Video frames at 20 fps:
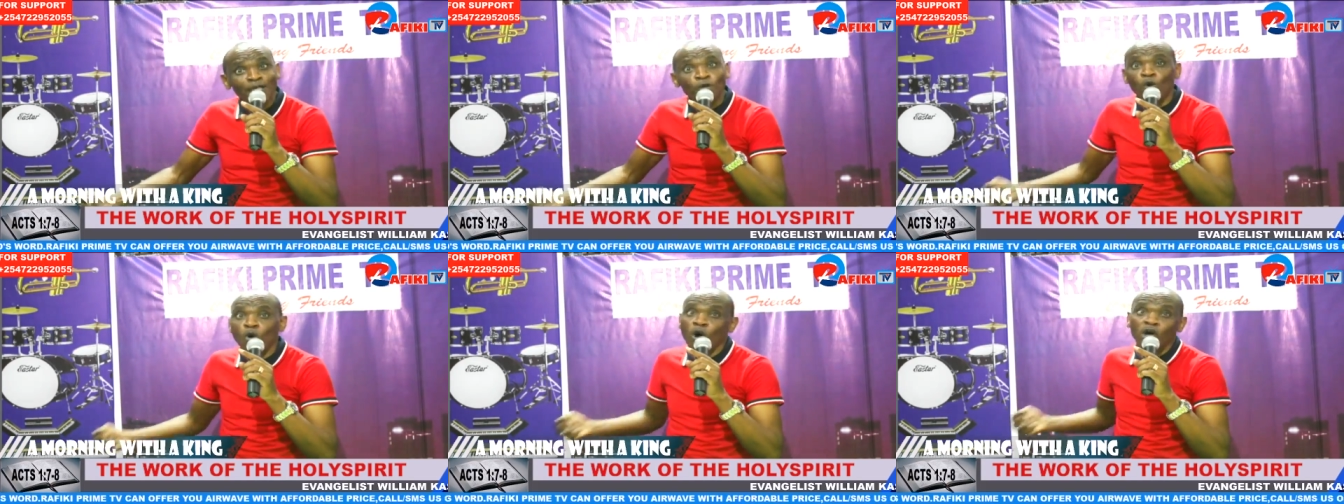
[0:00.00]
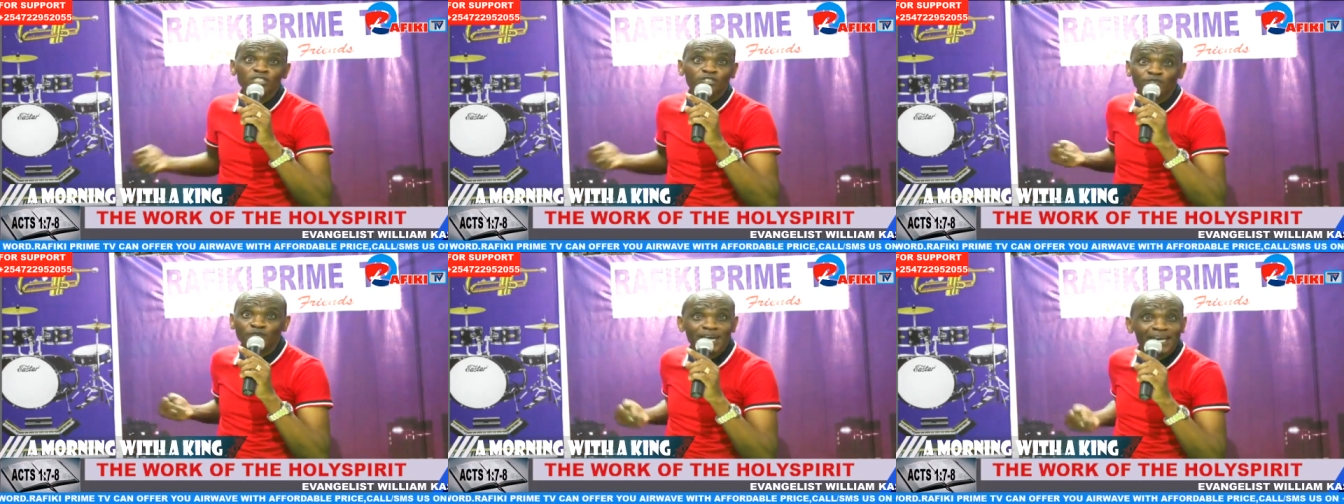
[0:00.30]
was
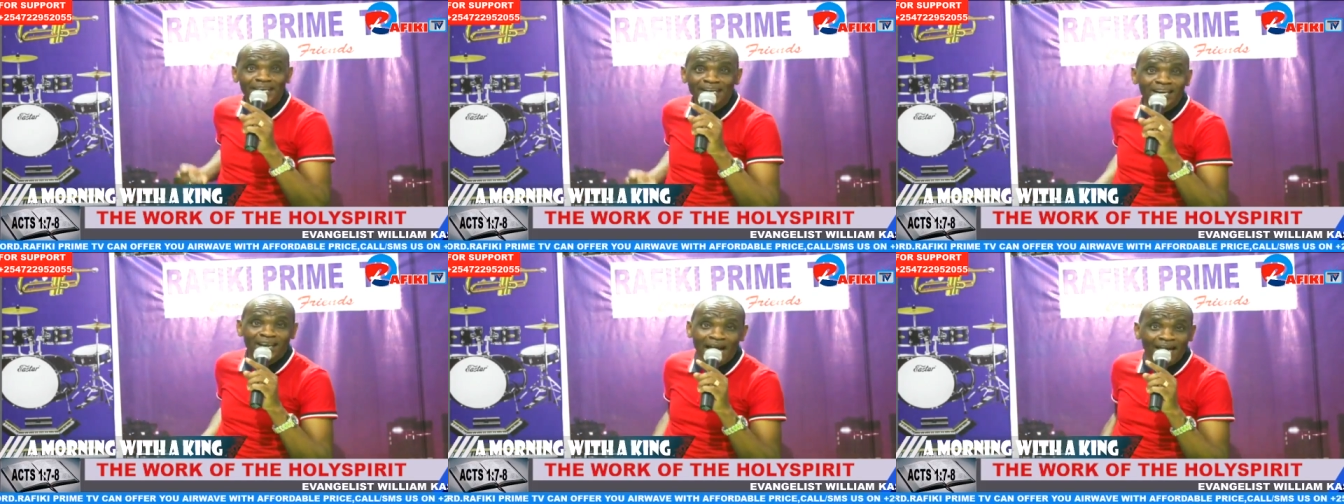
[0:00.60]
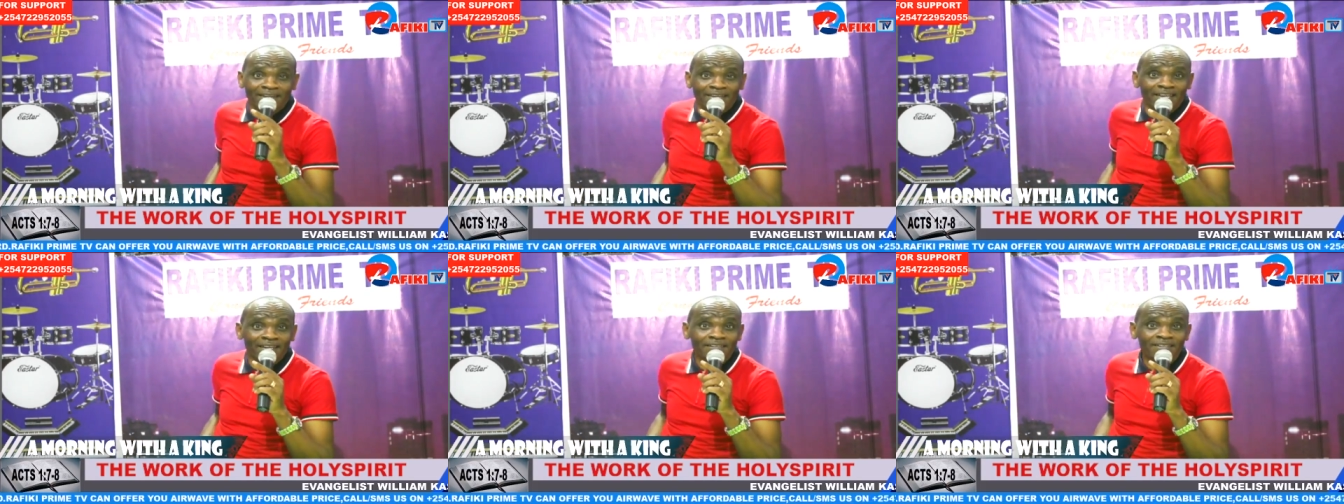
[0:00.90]
very
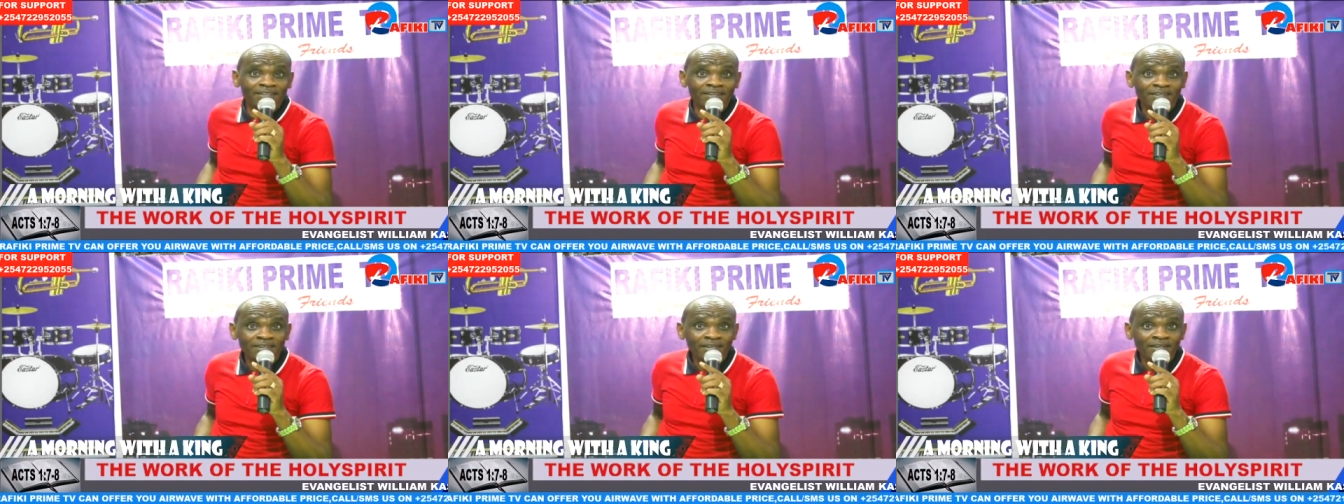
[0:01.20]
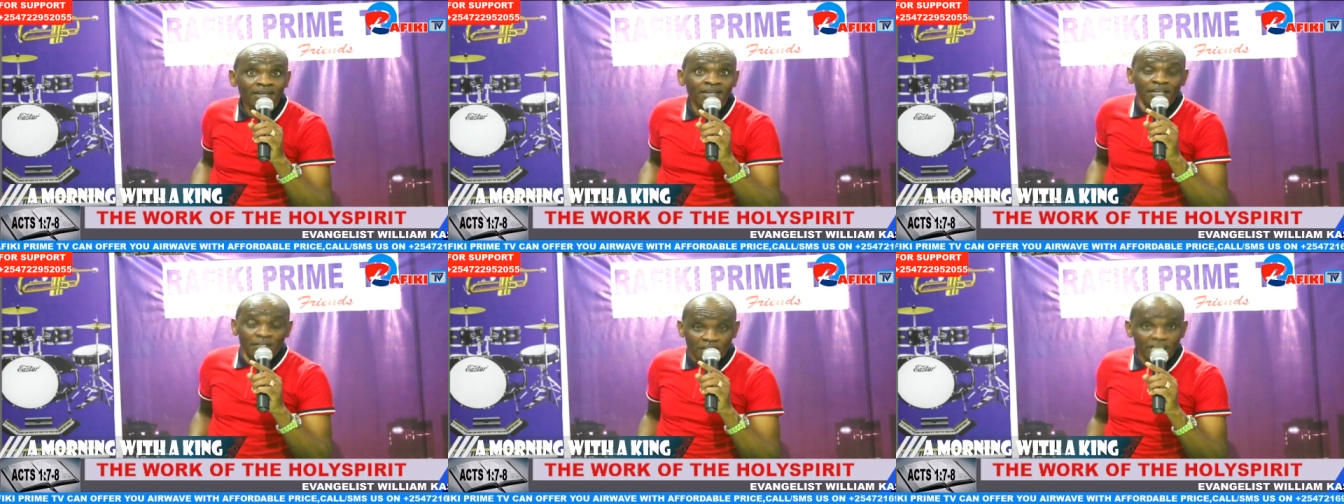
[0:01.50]
learned,
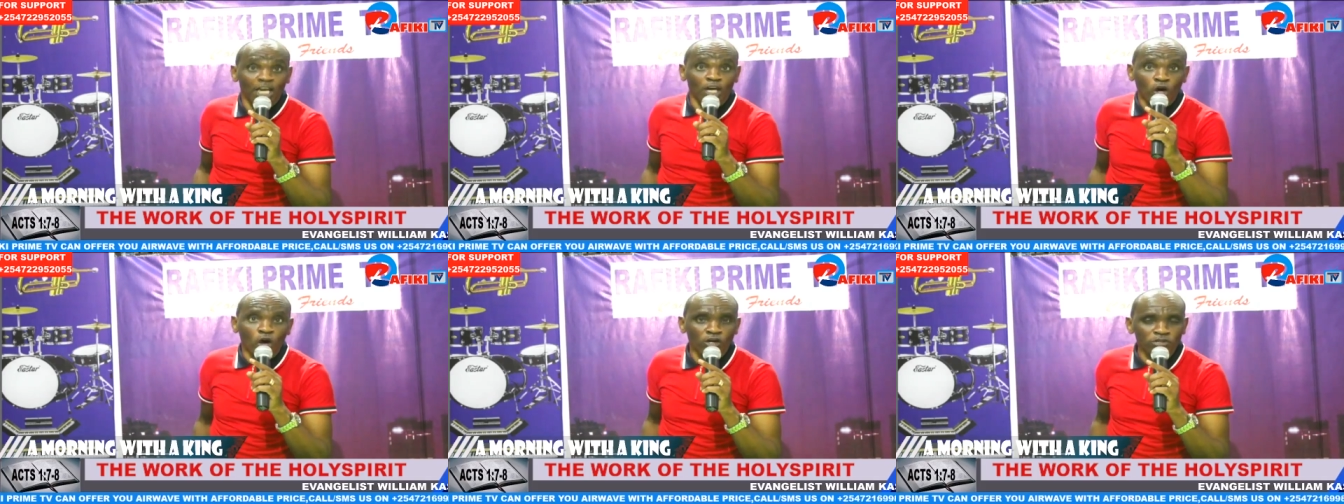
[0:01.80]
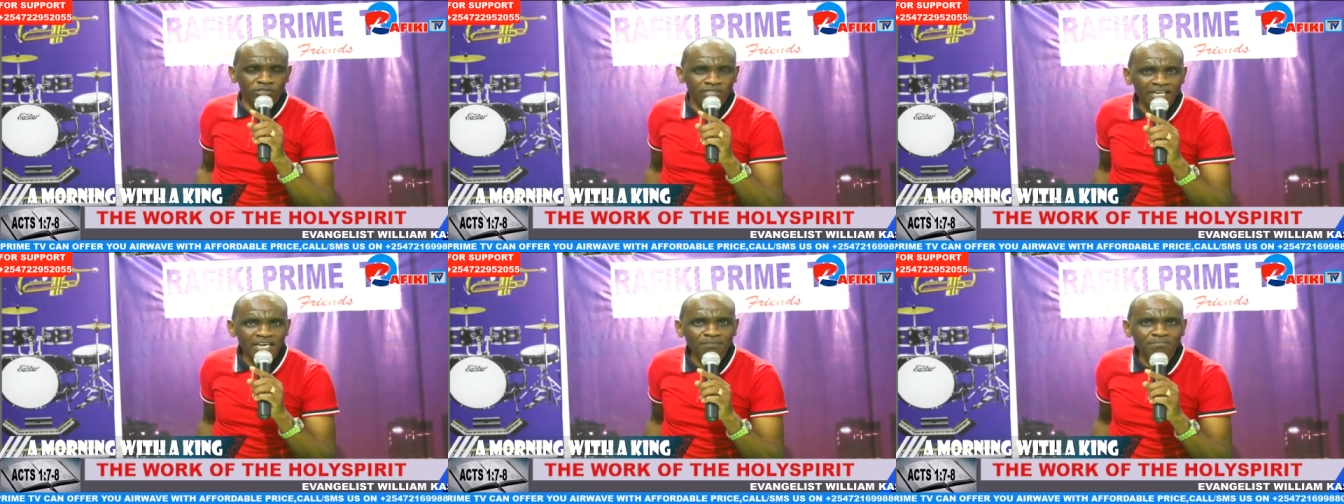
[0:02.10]

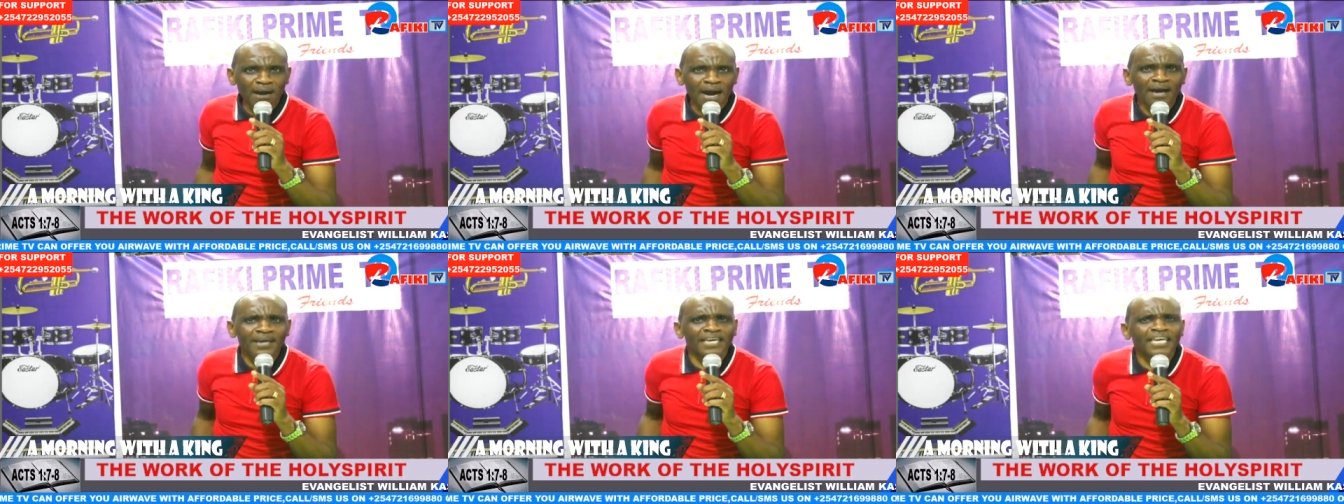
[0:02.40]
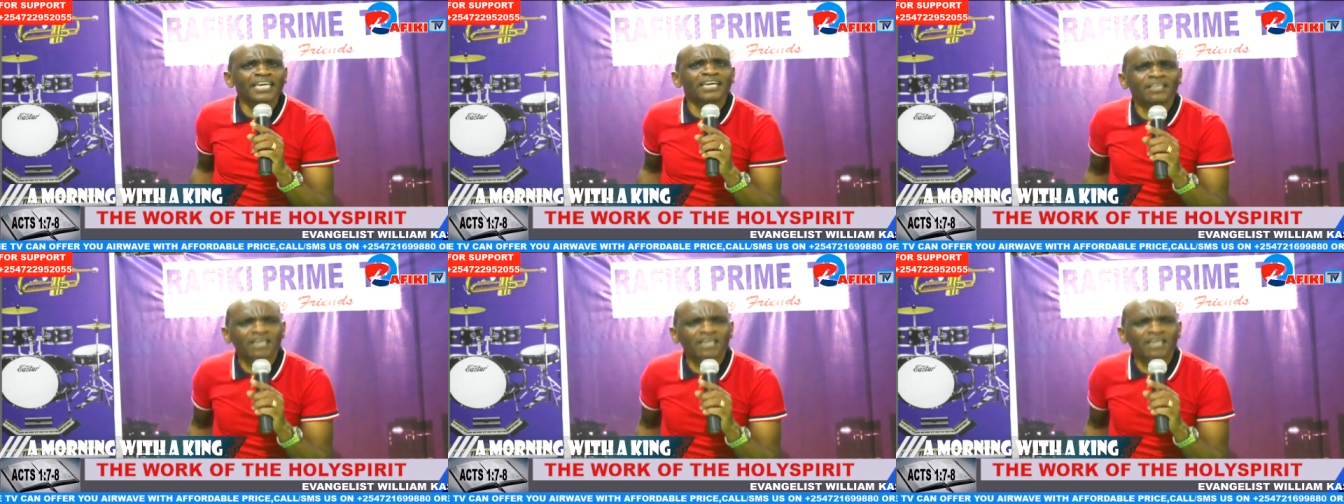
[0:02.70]
Nicodemus, he came